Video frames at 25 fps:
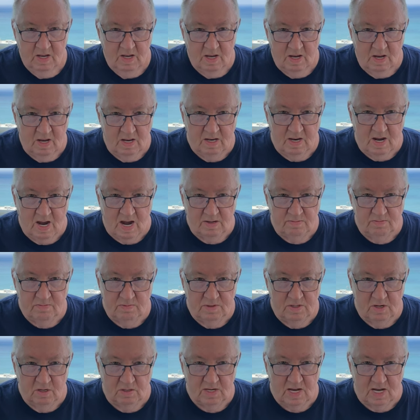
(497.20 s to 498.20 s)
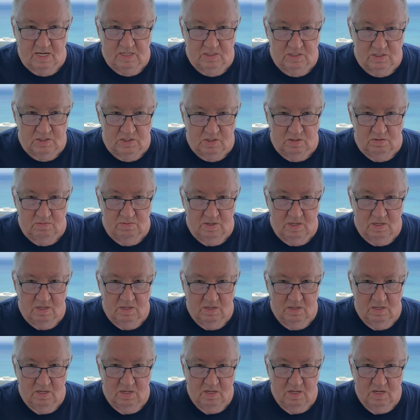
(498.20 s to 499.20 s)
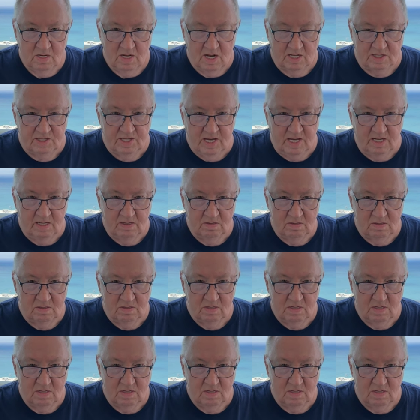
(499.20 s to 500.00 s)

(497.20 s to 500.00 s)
I, I, there, I can show, I think,